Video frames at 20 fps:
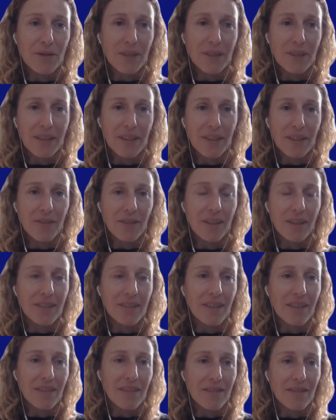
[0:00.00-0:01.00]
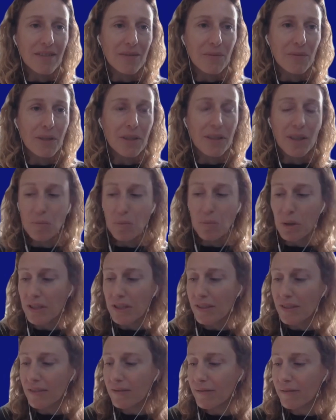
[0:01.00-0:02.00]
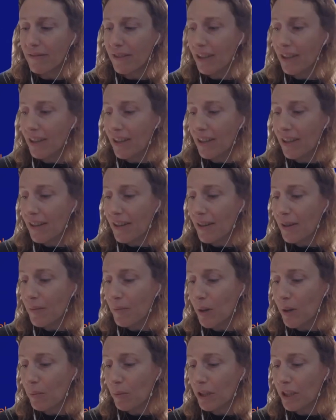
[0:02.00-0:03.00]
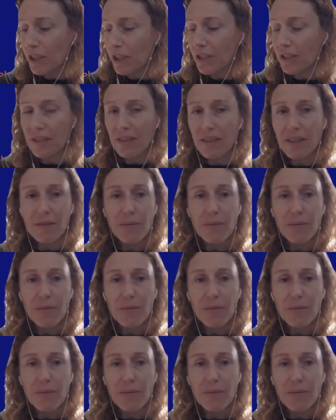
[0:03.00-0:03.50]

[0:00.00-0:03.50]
I think you guys have a really impressive operation.